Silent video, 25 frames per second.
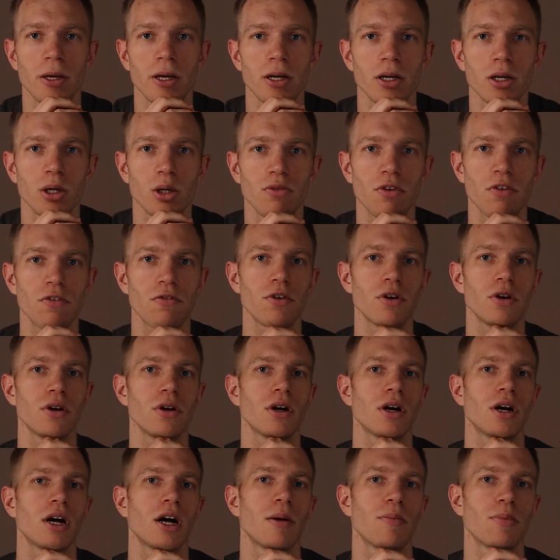However,
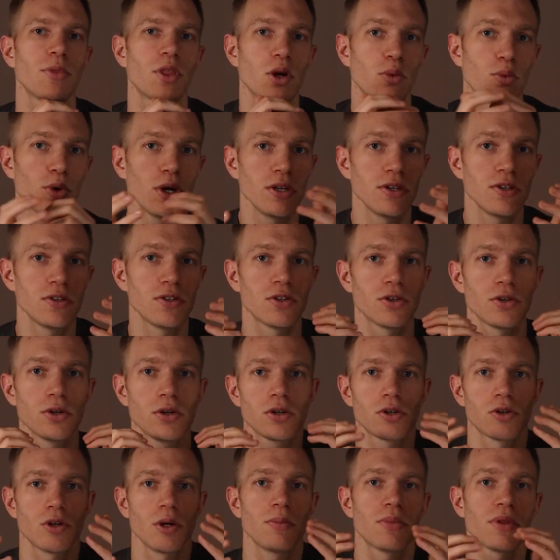um, there are ways to
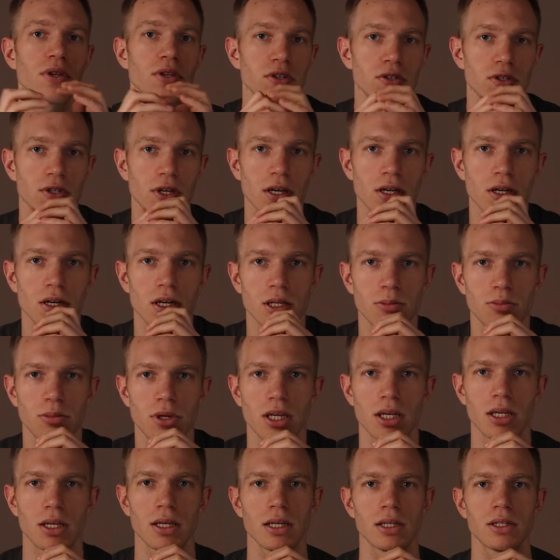encrypt this data and
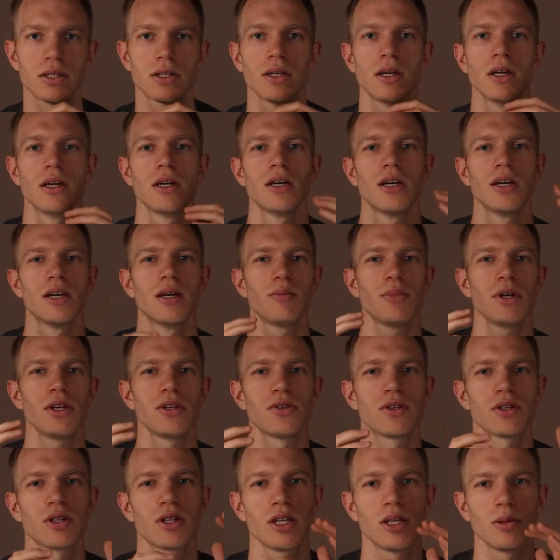make it
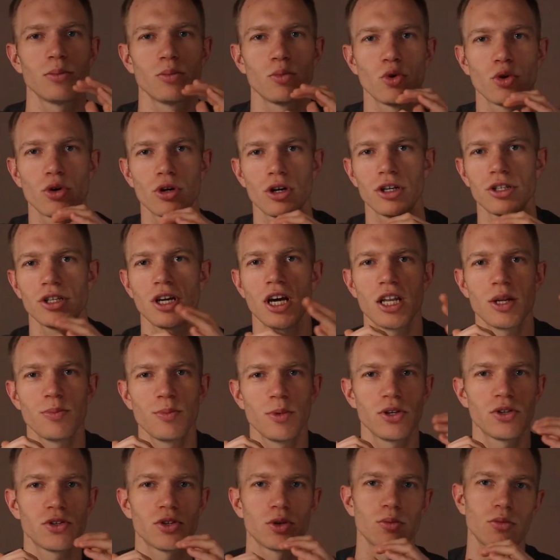basically more
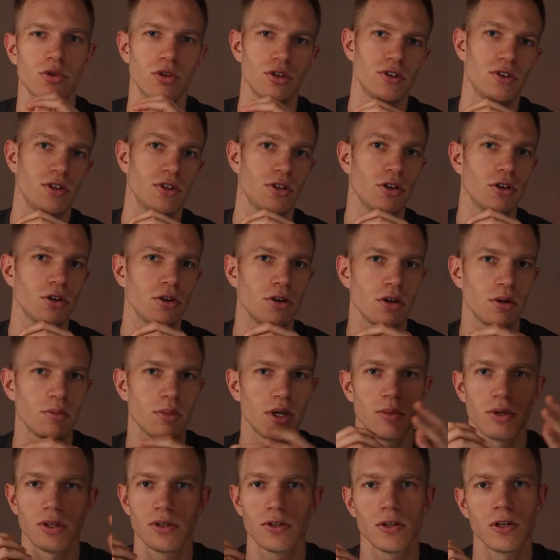anonymous or more secure,
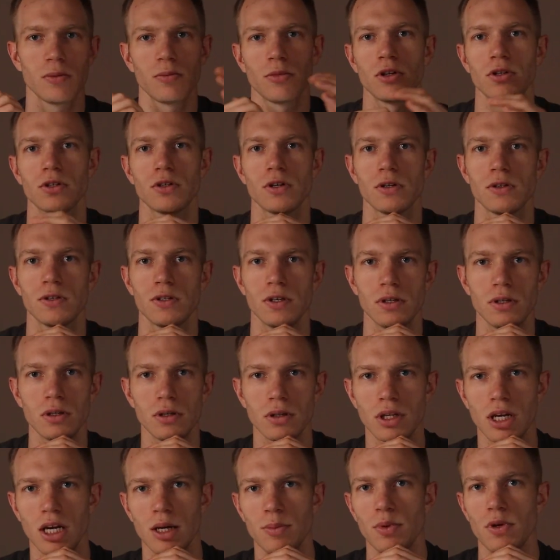maybe similar to a
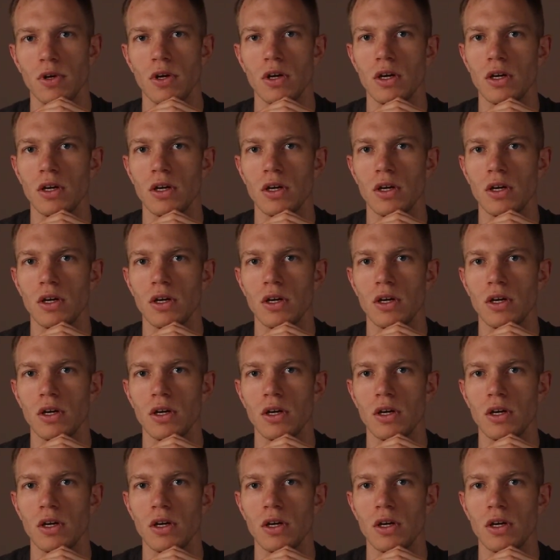Signal app.